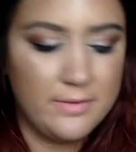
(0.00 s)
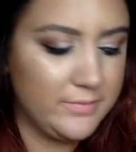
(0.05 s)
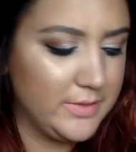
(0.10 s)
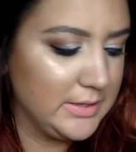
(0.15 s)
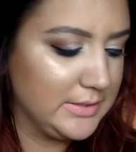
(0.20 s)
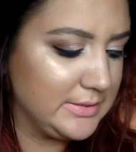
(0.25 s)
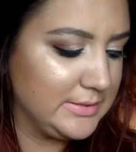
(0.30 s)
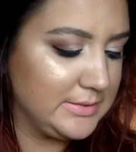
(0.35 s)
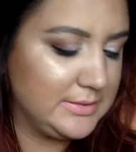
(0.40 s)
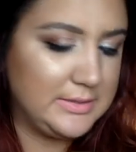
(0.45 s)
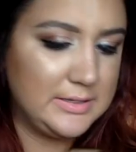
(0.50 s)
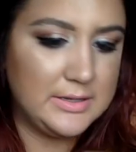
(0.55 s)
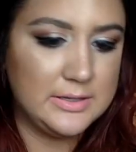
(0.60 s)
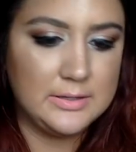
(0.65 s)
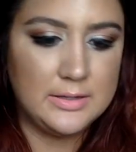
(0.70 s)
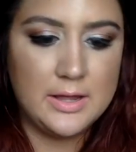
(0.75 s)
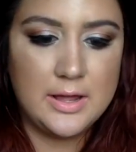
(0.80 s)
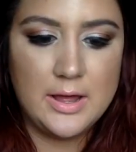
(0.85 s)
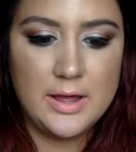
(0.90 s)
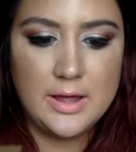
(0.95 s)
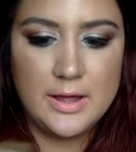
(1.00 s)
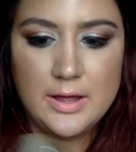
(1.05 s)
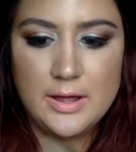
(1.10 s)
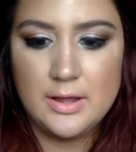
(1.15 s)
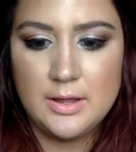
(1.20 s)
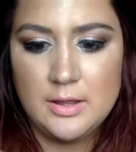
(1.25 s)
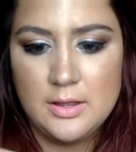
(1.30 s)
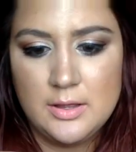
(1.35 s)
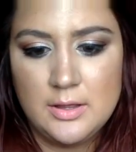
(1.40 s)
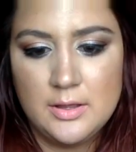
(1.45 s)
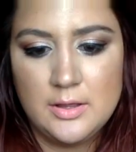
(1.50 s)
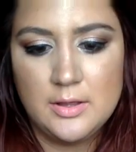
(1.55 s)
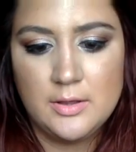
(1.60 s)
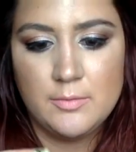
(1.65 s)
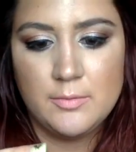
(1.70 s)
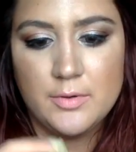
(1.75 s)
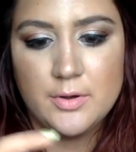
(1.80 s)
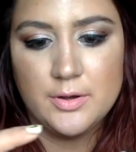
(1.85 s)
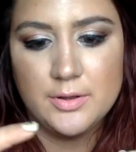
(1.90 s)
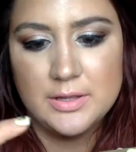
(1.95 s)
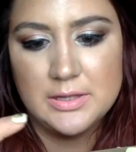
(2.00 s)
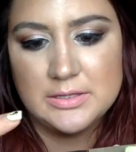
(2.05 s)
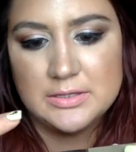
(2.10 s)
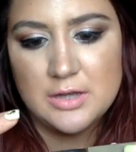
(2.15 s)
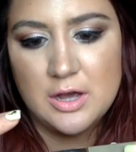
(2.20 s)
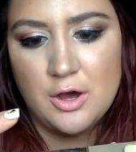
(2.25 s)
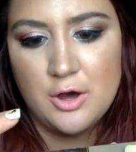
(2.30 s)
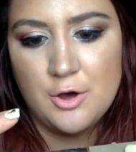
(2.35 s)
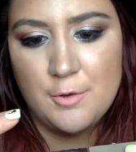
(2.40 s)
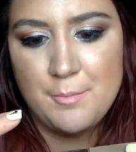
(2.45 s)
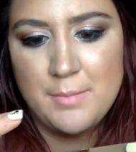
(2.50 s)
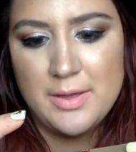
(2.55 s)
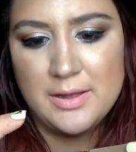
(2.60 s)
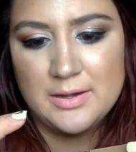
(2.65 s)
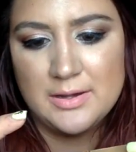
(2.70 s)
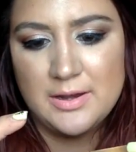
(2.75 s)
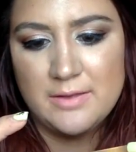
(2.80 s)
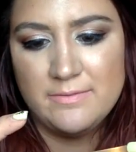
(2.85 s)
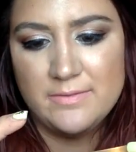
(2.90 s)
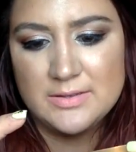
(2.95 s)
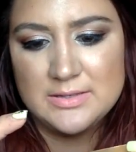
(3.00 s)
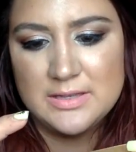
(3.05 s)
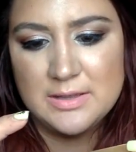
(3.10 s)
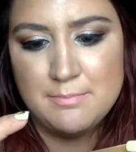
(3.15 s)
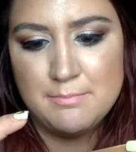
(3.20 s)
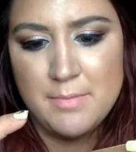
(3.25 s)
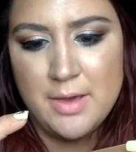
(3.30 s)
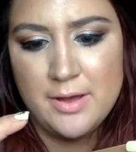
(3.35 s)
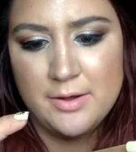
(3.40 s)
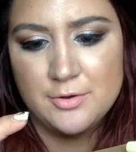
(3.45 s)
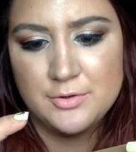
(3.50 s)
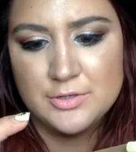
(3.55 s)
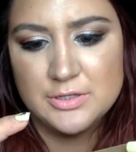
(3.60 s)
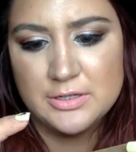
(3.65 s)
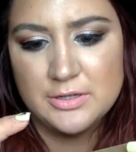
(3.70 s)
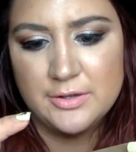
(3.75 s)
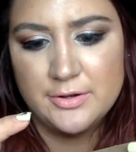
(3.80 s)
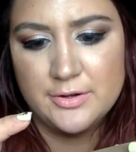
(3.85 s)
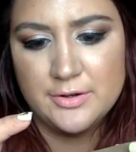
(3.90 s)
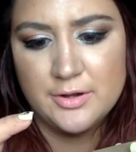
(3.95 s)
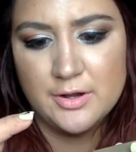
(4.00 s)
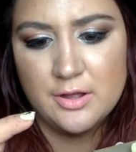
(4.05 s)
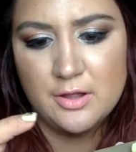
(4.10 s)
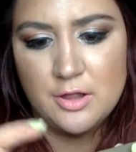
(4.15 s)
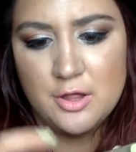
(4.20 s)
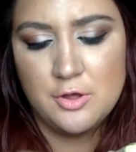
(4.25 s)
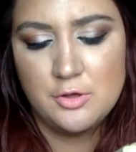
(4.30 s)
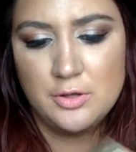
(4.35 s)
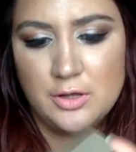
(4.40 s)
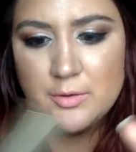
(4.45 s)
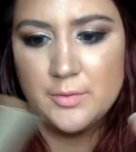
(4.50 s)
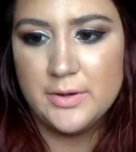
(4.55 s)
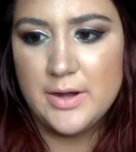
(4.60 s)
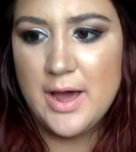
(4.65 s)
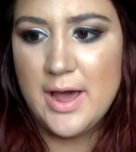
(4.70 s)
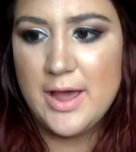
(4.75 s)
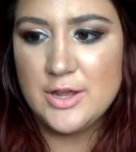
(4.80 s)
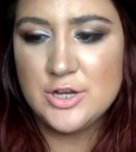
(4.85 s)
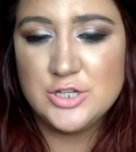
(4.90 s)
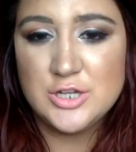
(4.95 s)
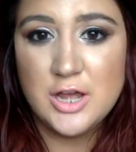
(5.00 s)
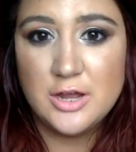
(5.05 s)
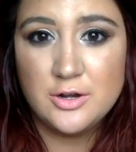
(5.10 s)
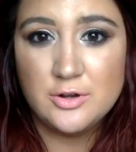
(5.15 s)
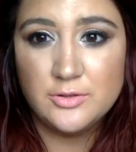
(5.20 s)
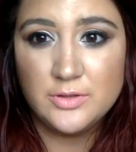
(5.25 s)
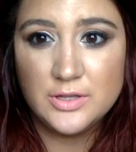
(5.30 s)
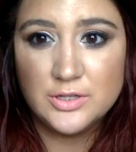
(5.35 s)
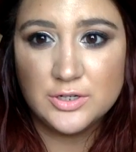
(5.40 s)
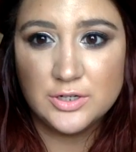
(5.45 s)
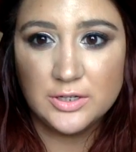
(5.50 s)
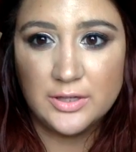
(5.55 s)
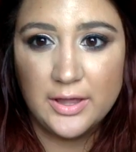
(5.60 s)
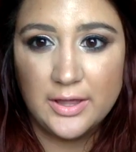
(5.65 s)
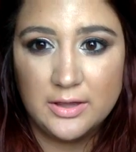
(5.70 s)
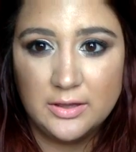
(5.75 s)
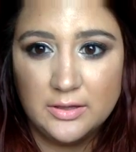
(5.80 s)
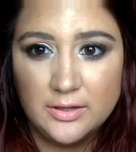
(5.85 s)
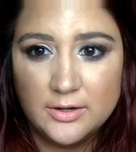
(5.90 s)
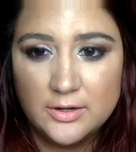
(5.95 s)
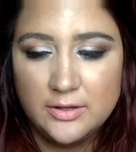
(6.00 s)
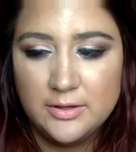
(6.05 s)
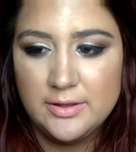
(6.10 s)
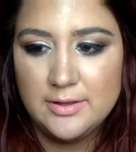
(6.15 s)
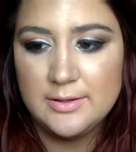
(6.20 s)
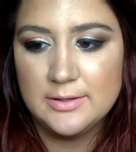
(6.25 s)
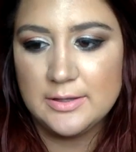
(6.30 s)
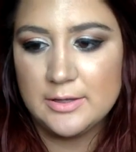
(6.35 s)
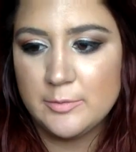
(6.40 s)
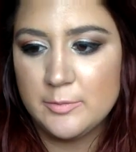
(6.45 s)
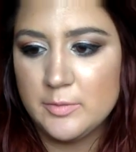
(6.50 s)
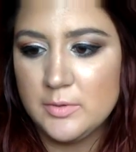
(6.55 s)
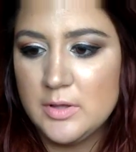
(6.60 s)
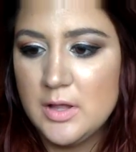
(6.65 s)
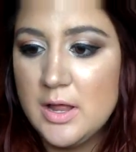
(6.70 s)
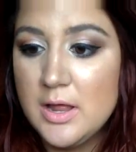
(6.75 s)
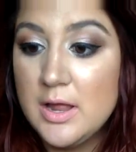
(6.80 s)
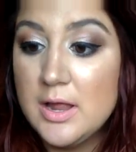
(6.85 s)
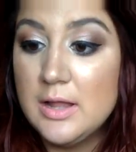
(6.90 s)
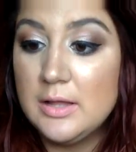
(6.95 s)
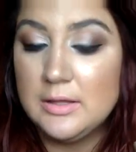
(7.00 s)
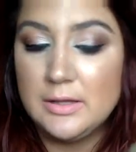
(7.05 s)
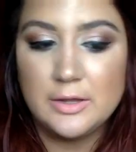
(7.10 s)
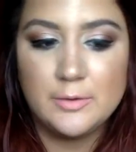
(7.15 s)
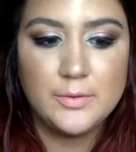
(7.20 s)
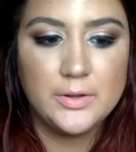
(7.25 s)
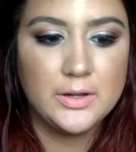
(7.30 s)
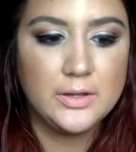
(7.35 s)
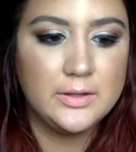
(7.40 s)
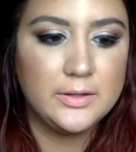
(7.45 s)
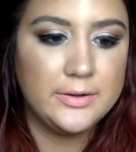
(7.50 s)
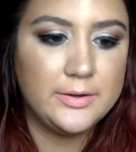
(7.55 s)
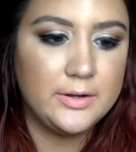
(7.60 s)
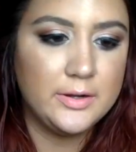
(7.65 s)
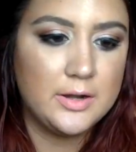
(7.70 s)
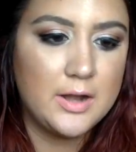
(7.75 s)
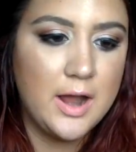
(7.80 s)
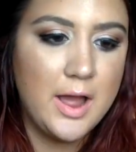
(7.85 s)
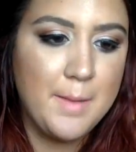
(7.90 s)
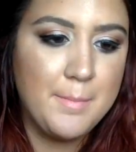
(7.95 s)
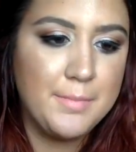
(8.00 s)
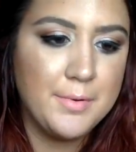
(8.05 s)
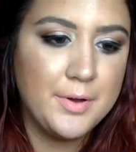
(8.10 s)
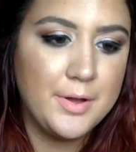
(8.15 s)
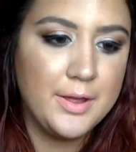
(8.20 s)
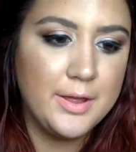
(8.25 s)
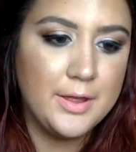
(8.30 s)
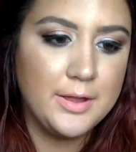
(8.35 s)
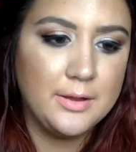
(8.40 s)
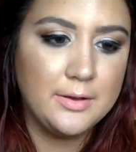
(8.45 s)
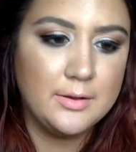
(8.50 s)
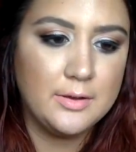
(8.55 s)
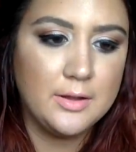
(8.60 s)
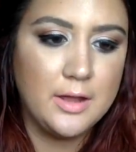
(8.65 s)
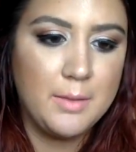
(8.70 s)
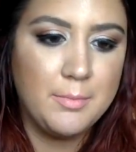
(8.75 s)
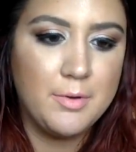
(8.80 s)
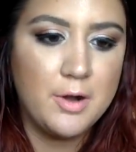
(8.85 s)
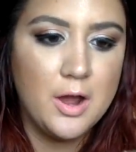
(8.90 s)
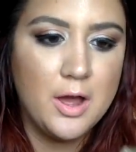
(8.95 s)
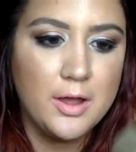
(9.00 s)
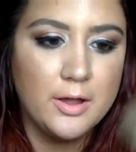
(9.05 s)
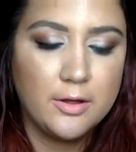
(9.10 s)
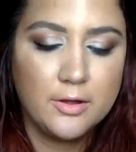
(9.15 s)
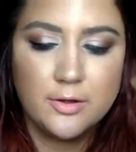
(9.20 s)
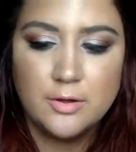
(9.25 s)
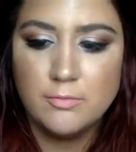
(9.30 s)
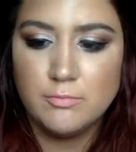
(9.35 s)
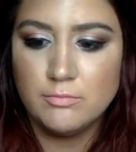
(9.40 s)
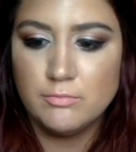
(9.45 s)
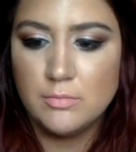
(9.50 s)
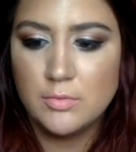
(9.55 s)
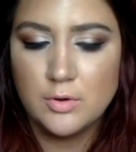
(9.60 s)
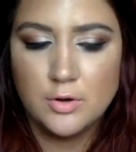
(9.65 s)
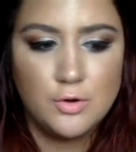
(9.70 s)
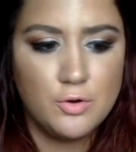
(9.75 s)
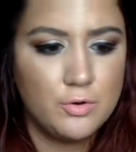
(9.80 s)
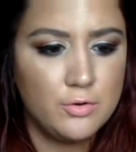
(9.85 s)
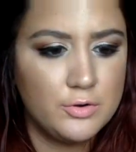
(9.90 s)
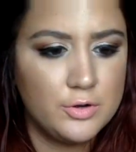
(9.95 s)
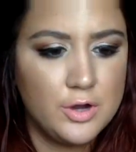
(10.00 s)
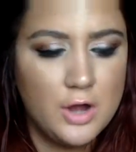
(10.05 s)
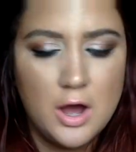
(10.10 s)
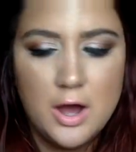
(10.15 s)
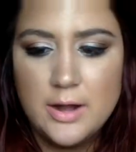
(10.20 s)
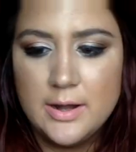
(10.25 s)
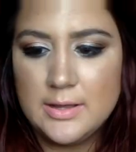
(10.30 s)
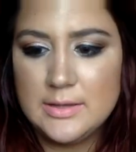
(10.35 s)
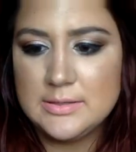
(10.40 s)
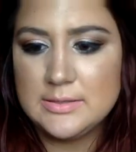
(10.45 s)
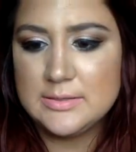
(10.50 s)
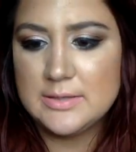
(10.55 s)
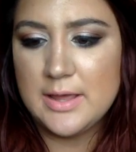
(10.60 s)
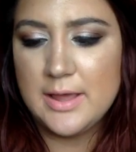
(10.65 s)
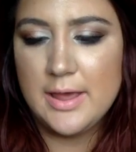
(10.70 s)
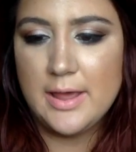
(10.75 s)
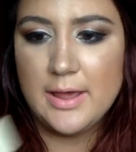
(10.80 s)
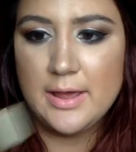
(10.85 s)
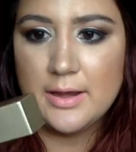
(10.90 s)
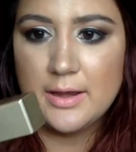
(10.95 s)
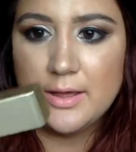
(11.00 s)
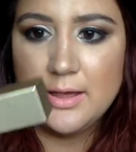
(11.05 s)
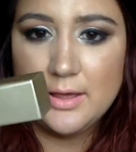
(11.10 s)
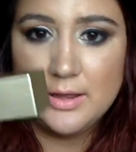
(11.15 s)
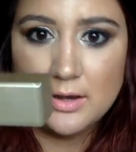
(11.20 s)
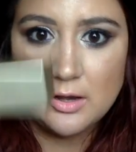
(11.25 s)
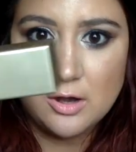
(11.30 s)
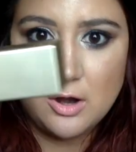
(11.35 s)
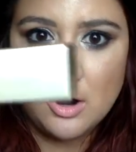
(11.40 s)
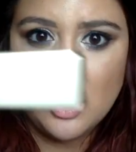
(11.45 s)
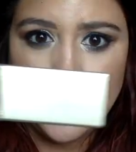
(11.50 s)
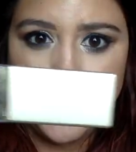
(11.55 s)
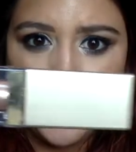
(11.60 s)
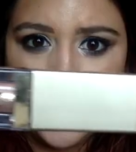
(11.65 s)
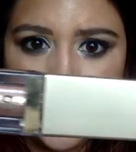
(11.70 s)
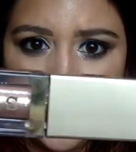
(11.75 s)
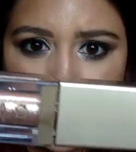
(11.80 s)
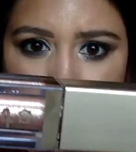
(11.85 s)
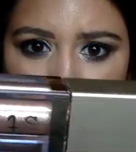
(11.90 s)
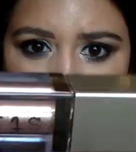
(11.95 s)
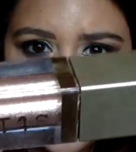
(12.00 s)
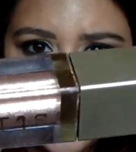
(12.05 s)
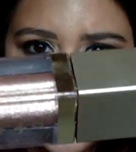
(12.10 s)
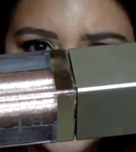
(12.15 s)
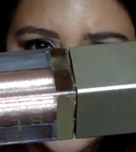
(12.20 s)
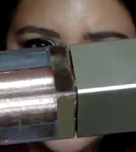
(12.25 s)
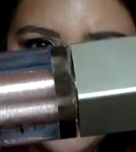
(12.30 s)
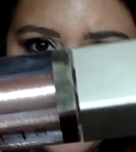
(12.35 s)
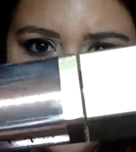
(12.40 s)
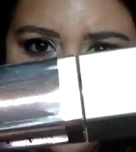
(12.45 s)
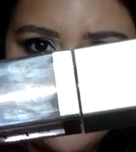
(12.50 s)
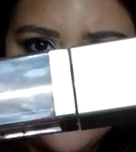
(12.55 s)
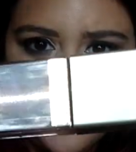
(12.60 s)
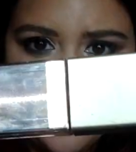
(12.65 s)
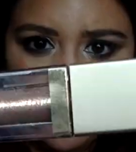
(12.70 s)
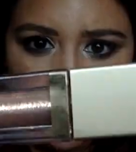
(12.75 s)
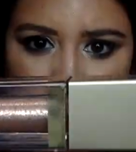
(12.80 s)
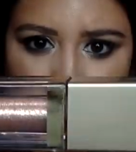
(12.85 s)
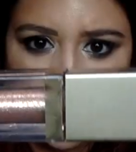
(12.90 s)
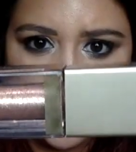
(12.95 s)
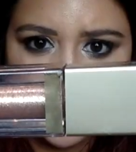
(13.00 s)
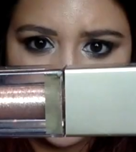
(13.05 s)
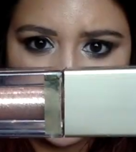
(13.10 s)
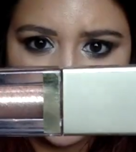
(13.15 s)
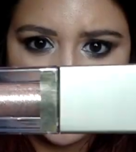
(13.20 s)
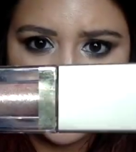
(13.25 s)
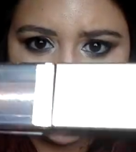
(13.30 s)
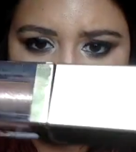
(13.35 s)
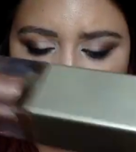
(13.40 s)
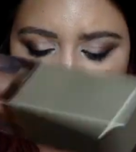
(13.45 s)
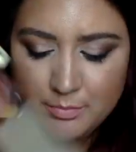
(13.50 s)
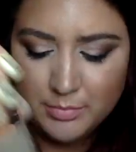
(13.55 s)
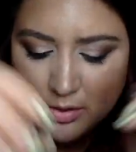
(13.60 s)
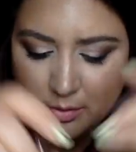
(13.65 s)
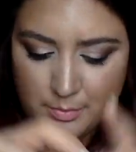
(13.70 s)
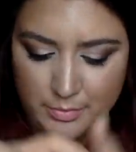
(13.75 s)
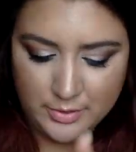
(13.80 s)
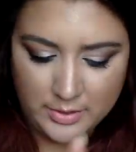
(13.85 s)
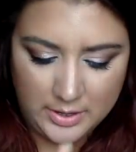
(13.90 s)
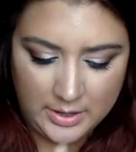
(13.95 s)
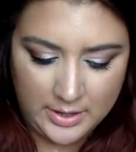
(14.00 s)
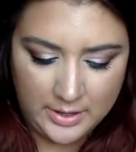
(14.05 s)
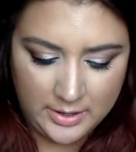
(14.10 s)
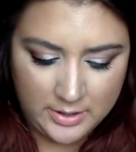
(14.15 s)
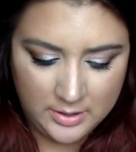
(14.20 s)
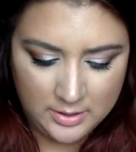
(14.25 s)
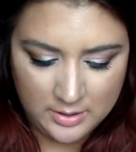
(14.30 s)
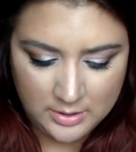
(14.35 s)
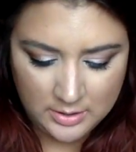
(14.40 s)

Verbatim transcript: the Stila, what are these called? Magnificent Metals Glitter and Glow Liquid Eyeshadow. These are like literally liquid glitter. I brought Gold Goddess and Kitten Karma, which is my favorite, super pretty.